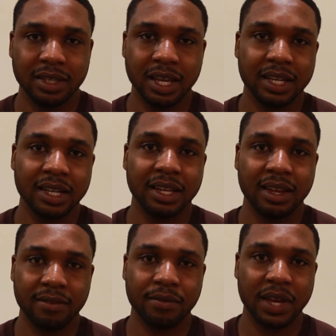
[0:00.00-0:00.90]
getting
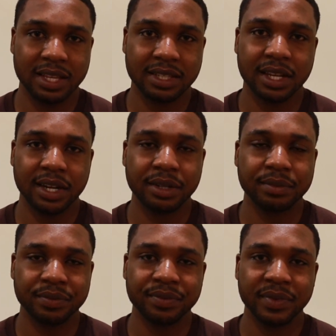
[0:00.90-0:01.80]
a first car,
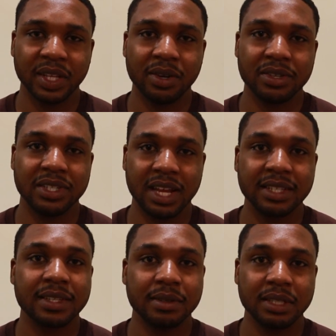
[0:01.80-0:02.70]
because that
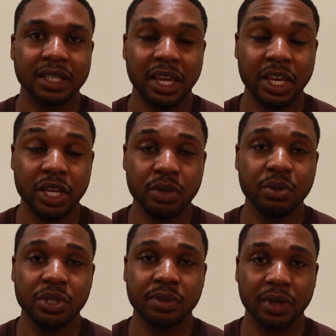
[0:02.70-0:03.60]
is a
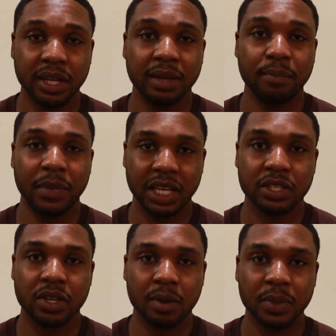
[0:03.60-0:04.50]
huge and a big
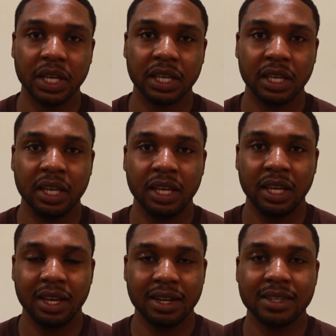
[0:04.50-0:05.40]
topic,
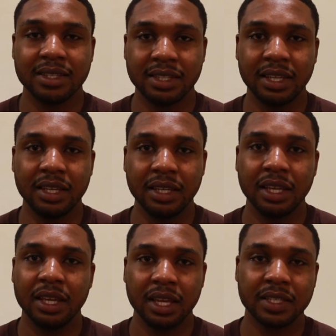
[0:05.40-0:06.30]
and I see
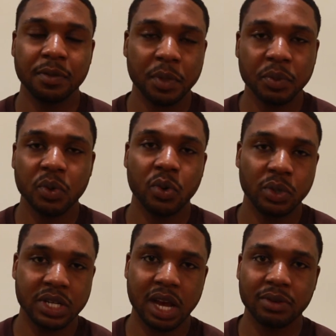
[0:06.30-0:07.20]
people
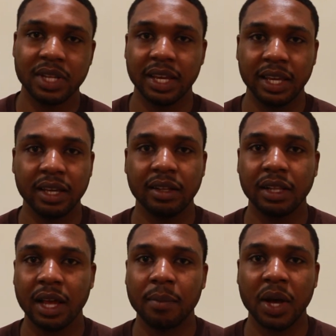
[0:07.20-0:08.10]
go down the
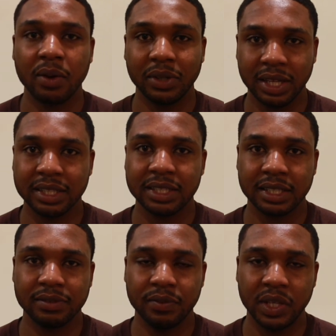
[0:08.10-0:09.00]
hill about getting
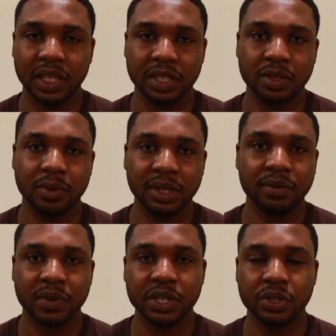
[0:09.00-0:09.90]
a vehicle when they
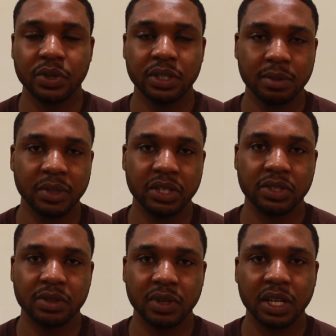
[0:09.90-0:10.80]
first join the
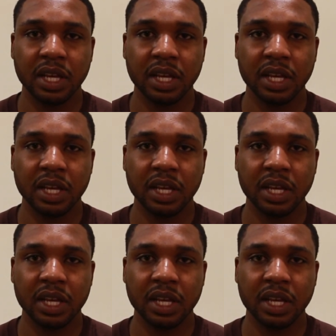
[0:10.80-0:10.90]
military.